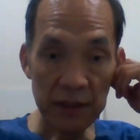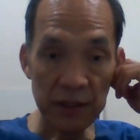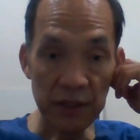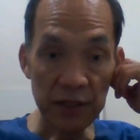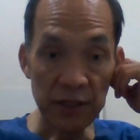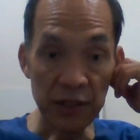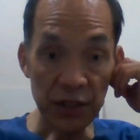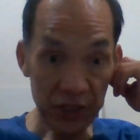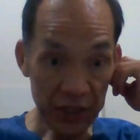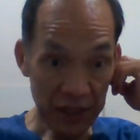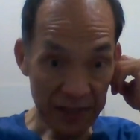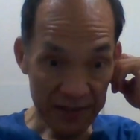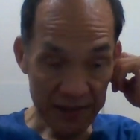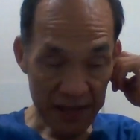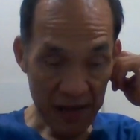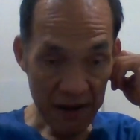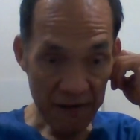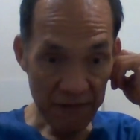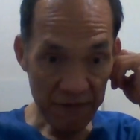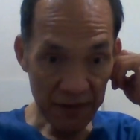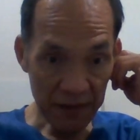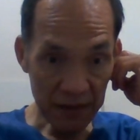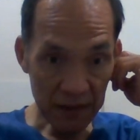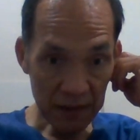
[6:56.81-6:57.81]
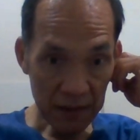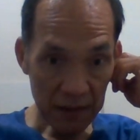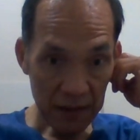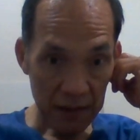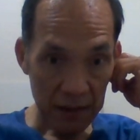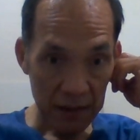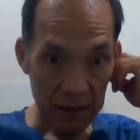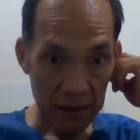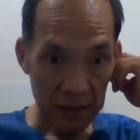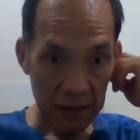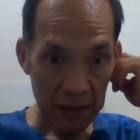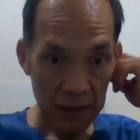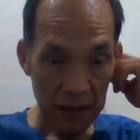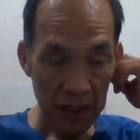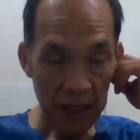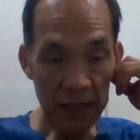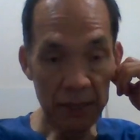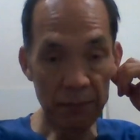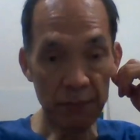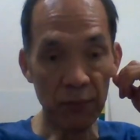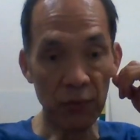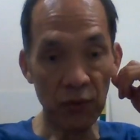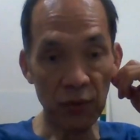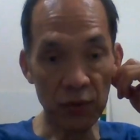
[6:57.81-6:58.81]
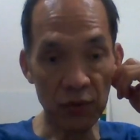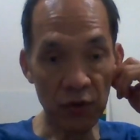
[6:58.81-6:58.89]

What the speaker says: safer and more